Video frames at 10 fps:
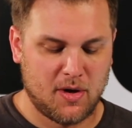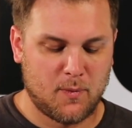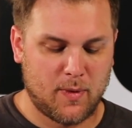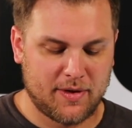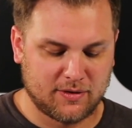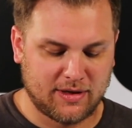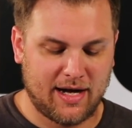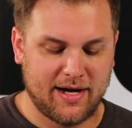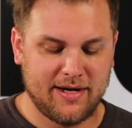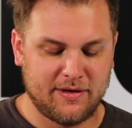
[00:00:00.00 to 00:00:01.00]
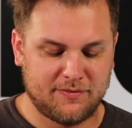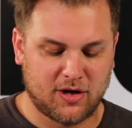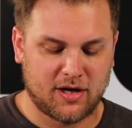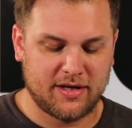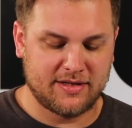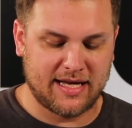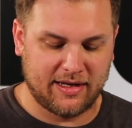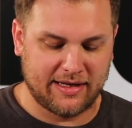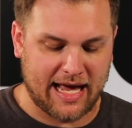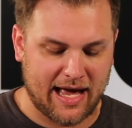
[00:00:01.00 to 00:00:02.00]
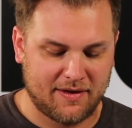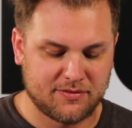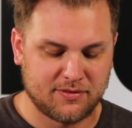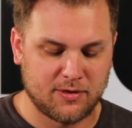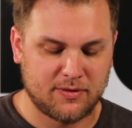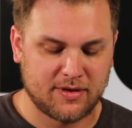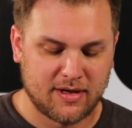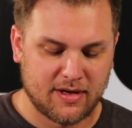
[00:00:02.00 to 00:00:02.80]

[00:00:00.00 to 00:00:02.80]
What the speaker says: whether lying, defrauding, telling half-truth,